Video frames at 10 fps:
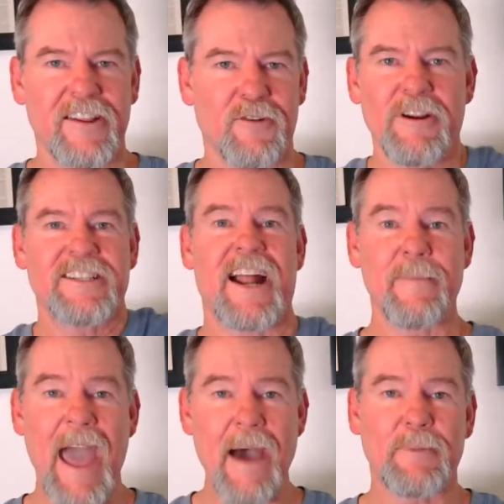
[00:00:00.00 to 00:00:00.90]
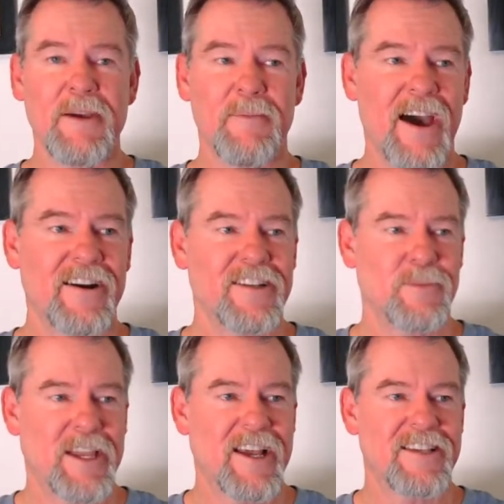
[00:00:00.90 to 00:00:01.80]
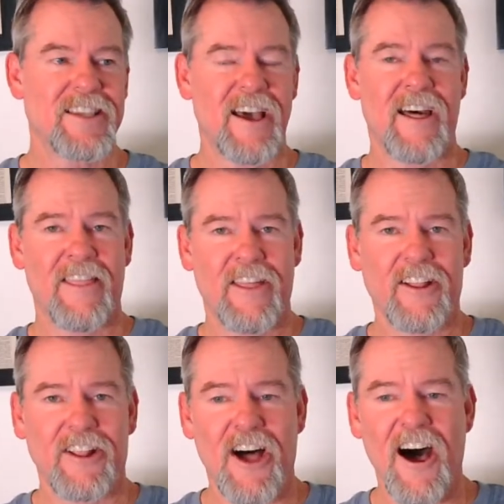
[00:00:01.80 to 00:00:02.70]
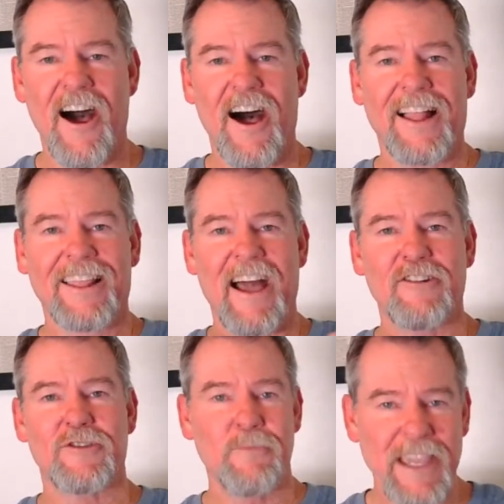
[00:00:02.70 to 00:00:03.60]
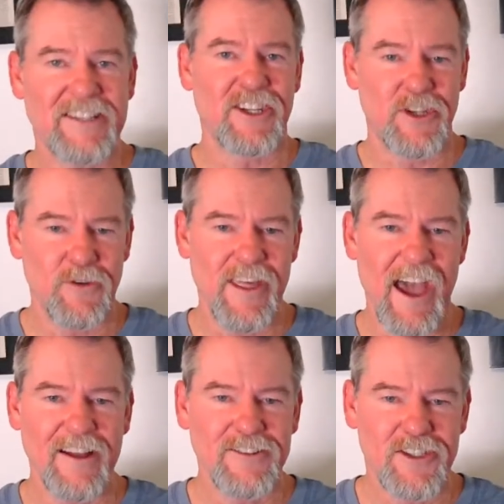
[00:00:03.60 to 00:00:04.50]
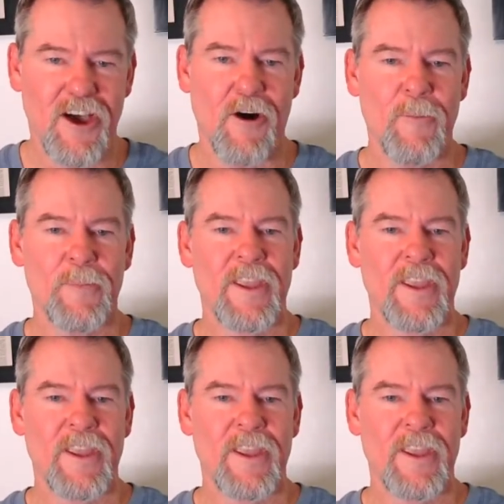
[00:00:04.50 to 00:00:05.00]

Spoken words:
and the reason I'm happy about it, is because the law allows me to do that. So